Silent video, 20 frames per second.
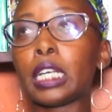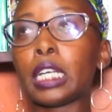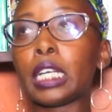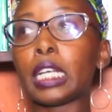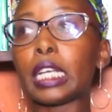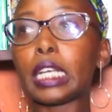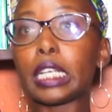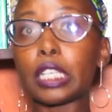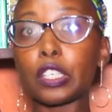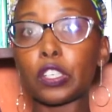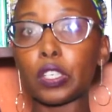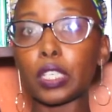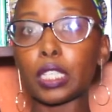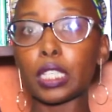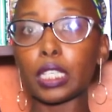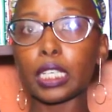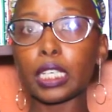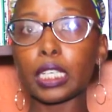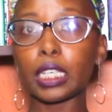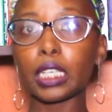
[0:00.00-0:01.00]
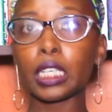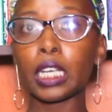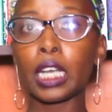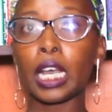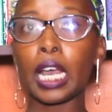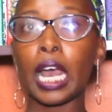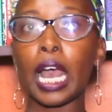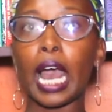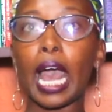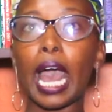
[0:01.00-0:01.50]
interesting.
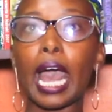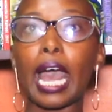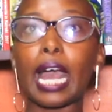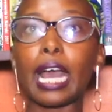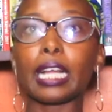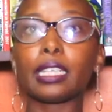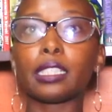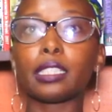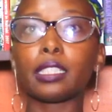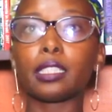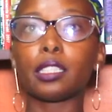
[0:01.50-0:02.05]
And